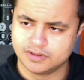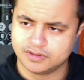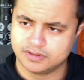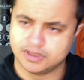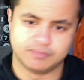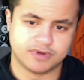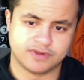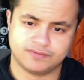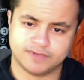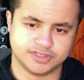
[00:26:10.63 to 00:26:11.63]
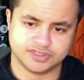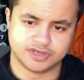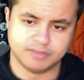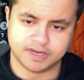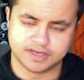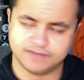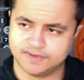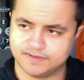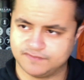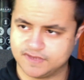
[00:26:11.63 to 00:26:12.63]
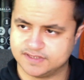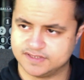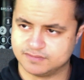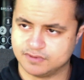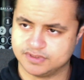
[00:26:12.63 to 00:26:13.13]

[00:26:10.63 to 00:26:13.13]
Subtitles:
Like, Branthwaite's just come back in for defence as well.